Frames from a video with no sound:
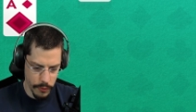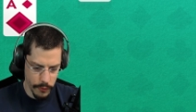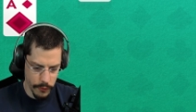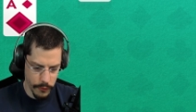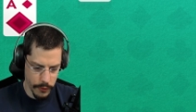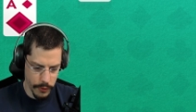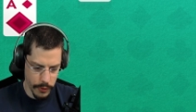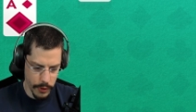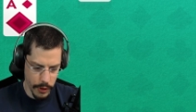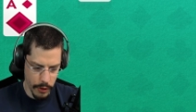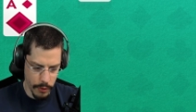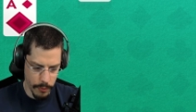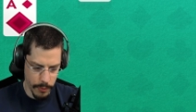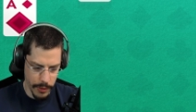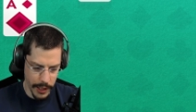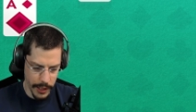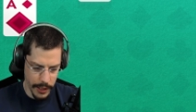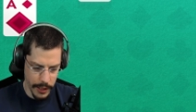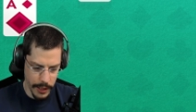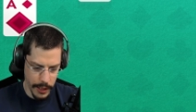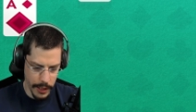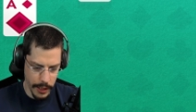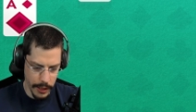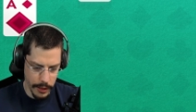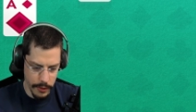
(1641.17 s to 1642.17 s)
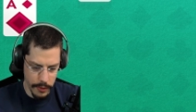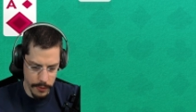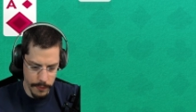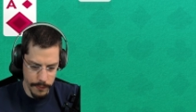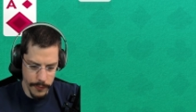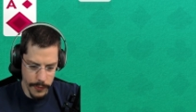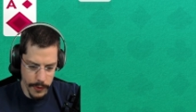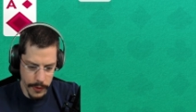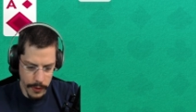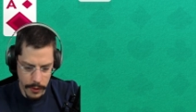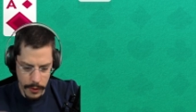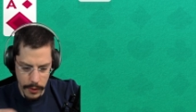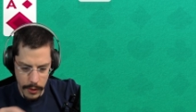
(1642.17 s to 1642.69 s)
So now black 8.
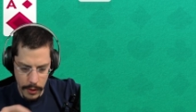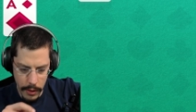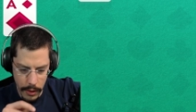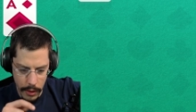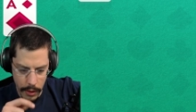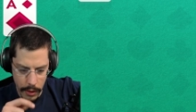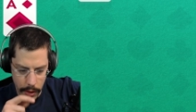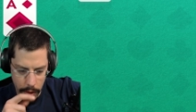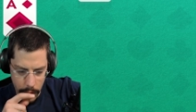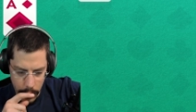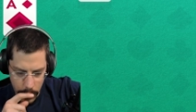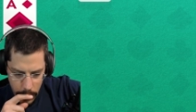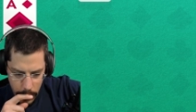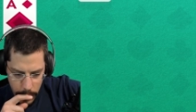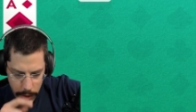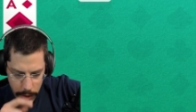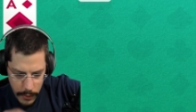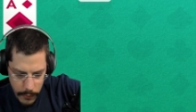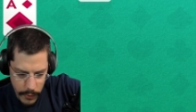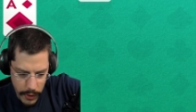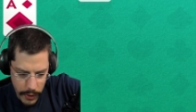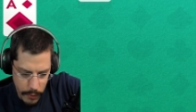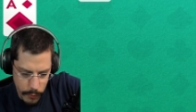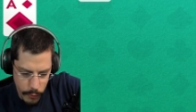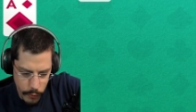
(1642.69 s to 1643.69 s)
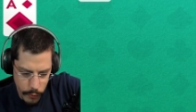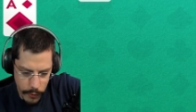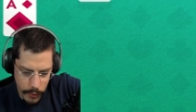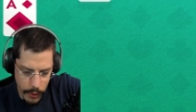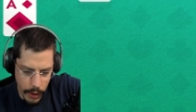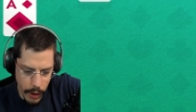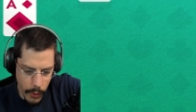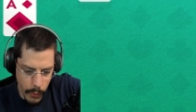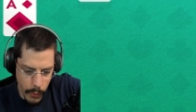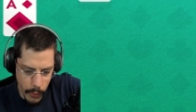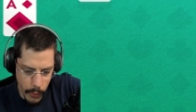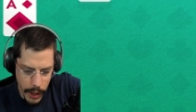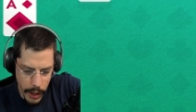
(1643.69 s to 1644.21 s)
Then we can move on.
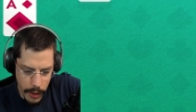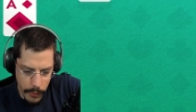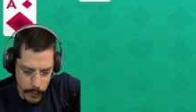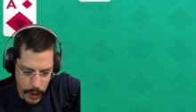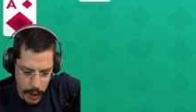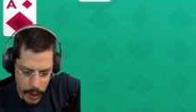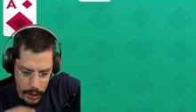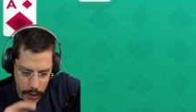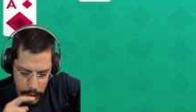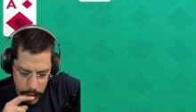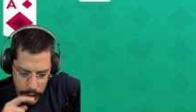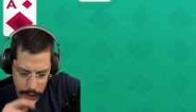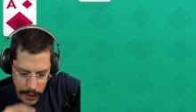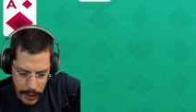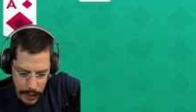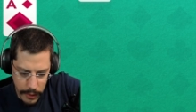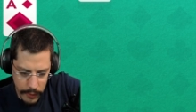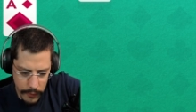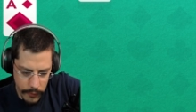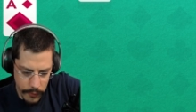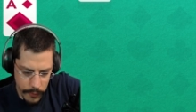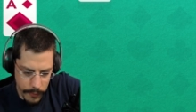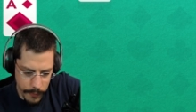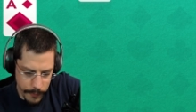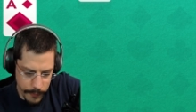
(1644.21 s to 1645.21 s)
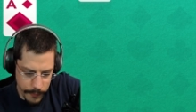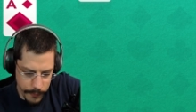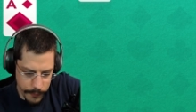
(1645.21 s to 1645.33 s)
Where are the kings?